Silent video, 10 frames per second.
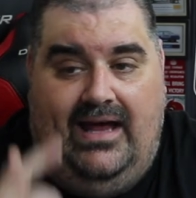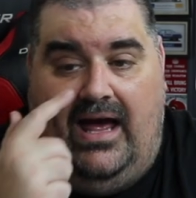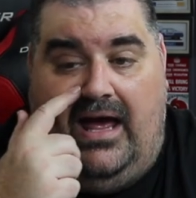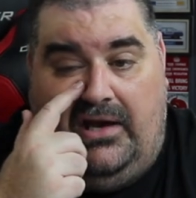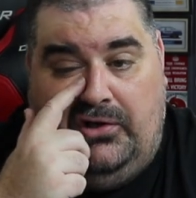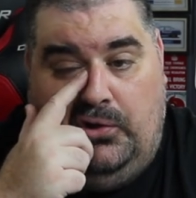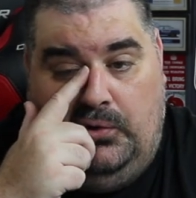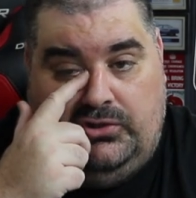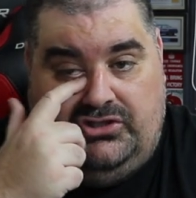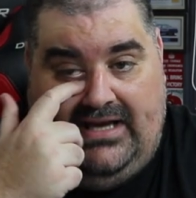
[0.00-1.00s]
Uh, and of
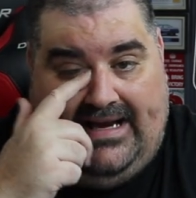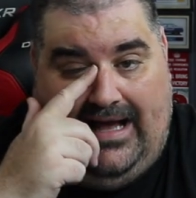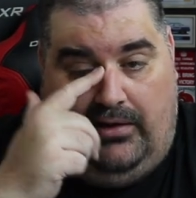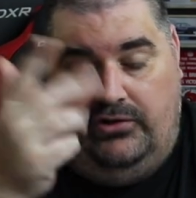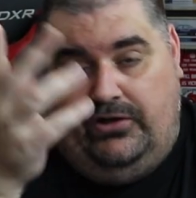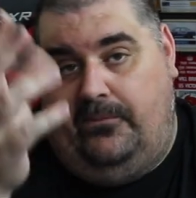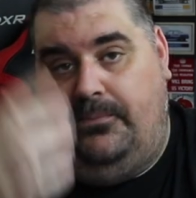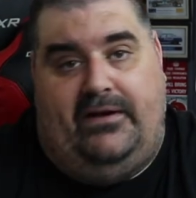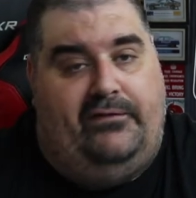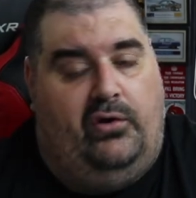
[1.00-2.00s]
course, check out UMP
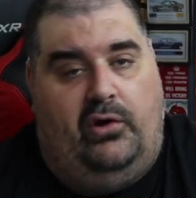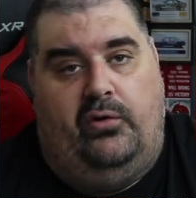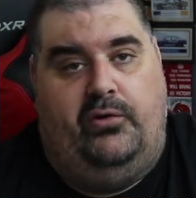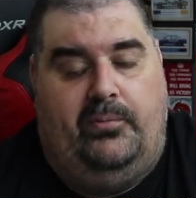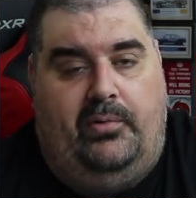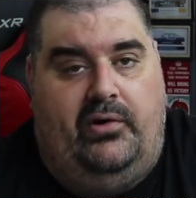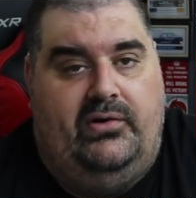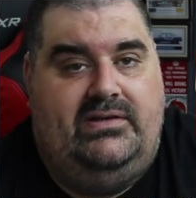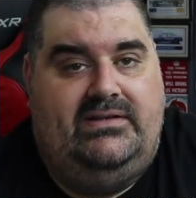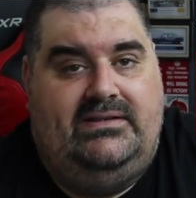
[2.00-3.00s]
for all our other
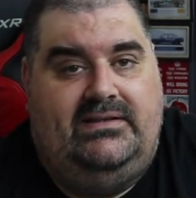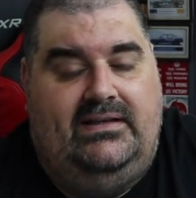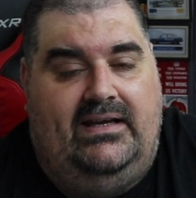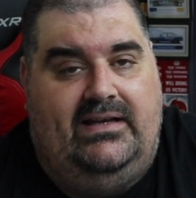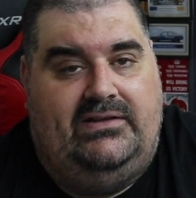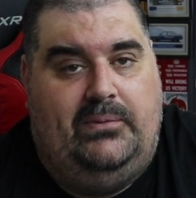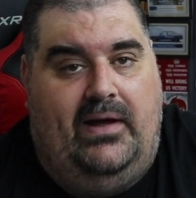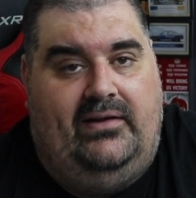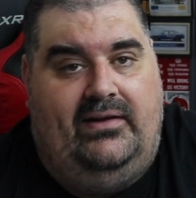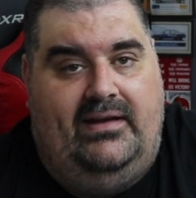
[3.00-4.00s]
products as
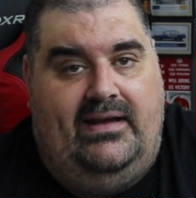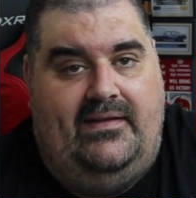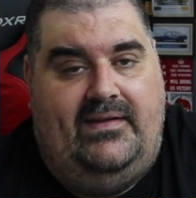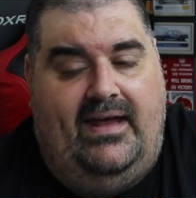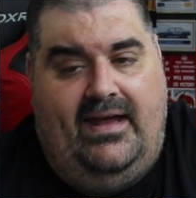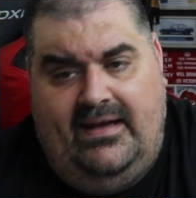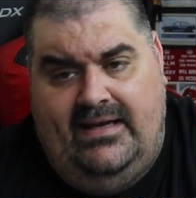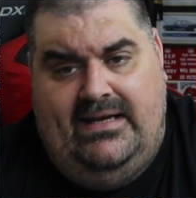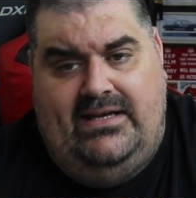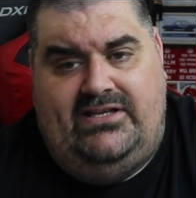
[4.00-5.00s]
well in there.
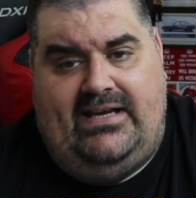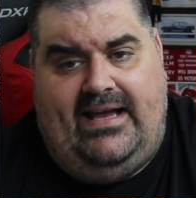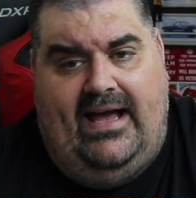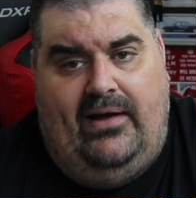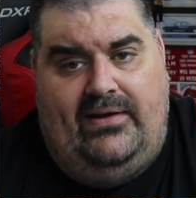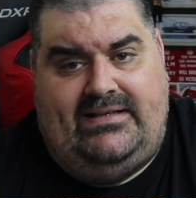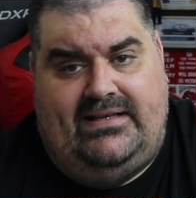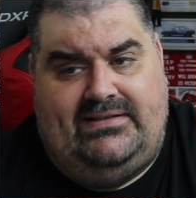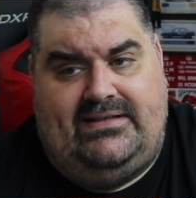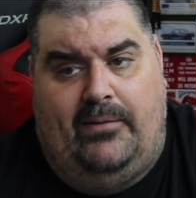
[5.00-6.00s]
Check out International
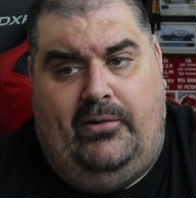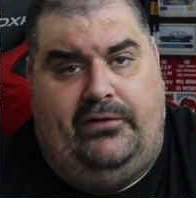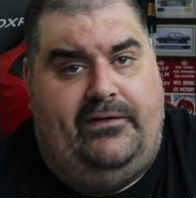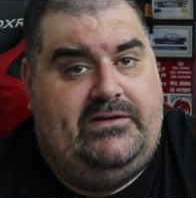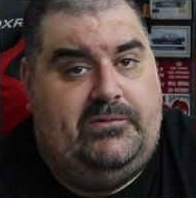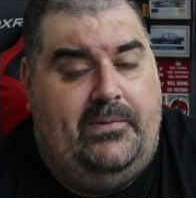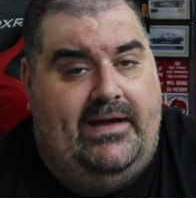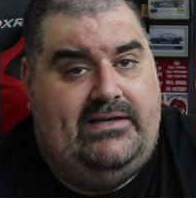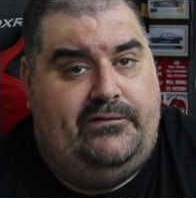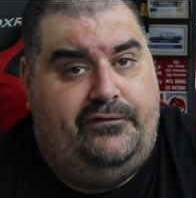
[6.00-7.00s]
Scale Model Facebook
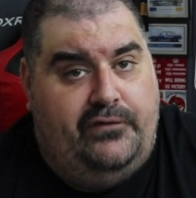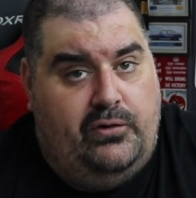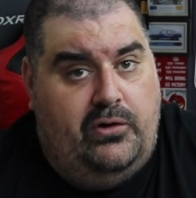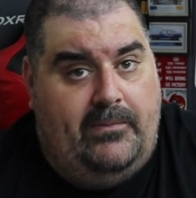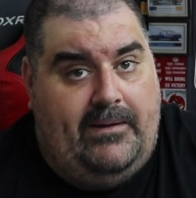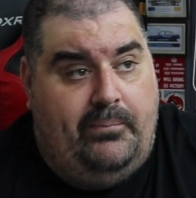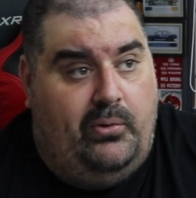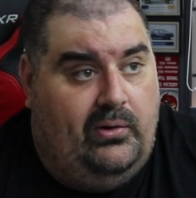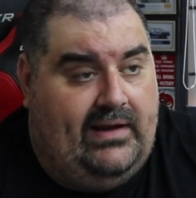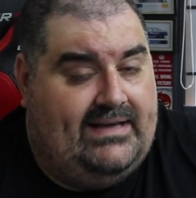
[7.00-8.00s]
page and forum, my
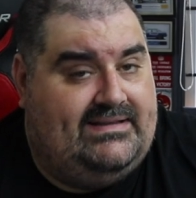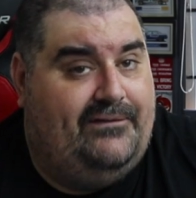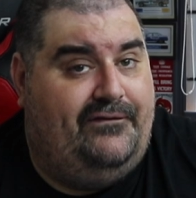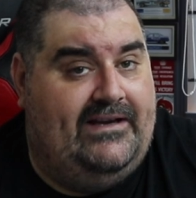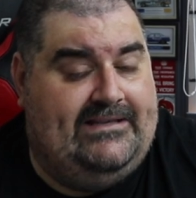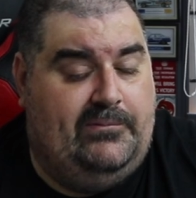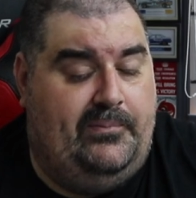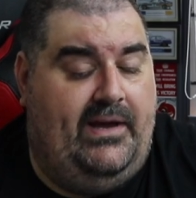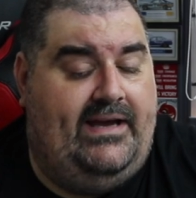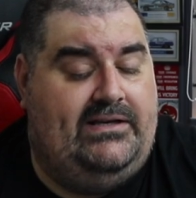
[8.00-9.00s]
Paul ISM Facebook
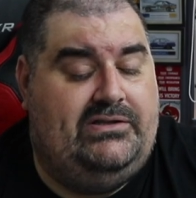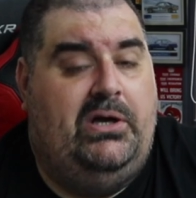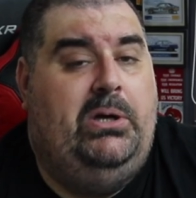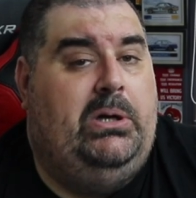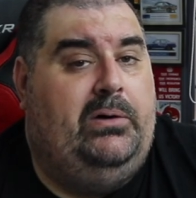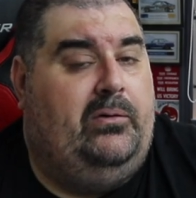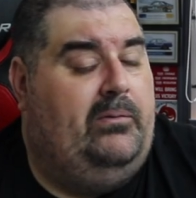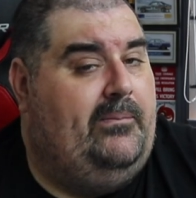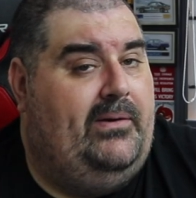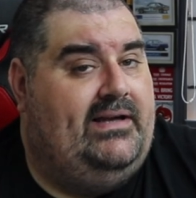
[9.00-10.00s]
page for
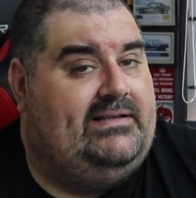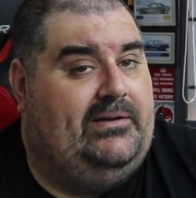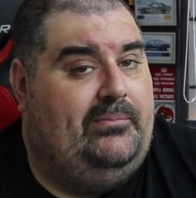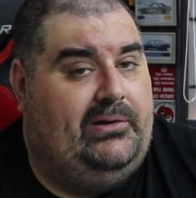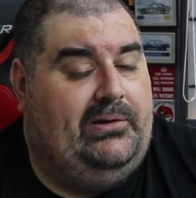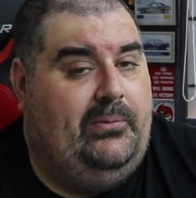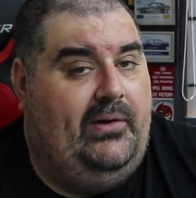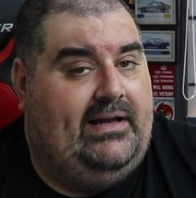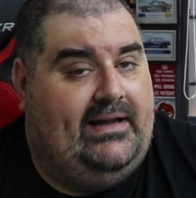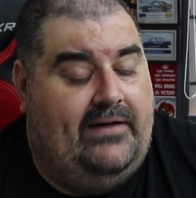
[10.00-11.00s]
my personal modelling
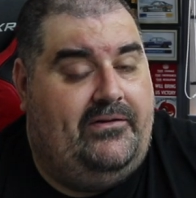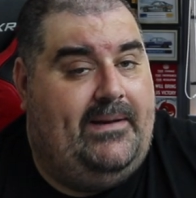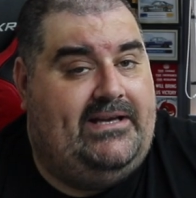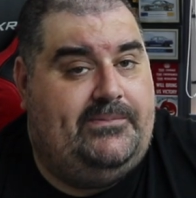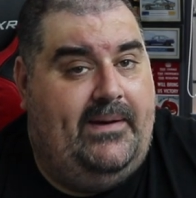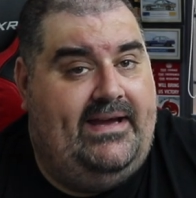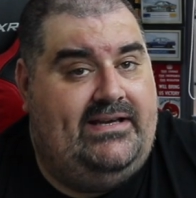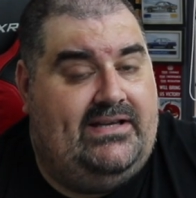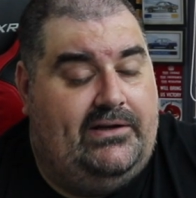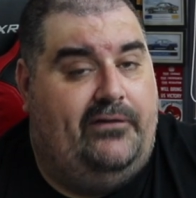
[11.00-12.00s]
work. I'll have the bench
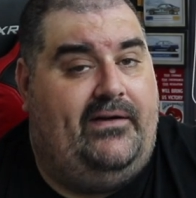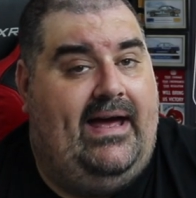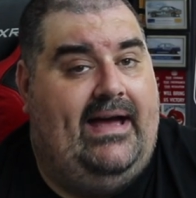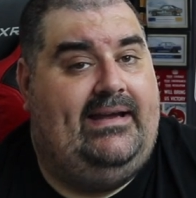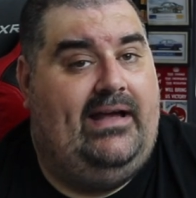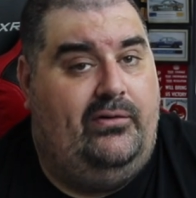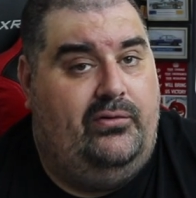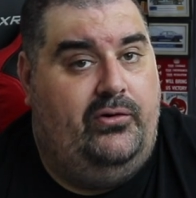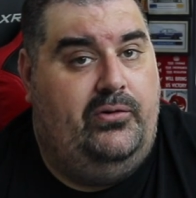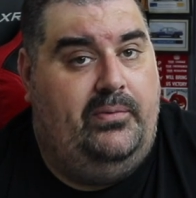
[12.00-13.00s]
page and the off hangout
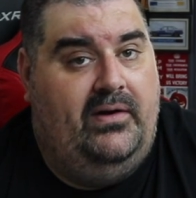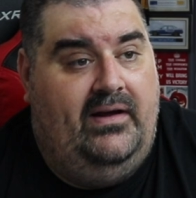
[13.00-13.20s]
group.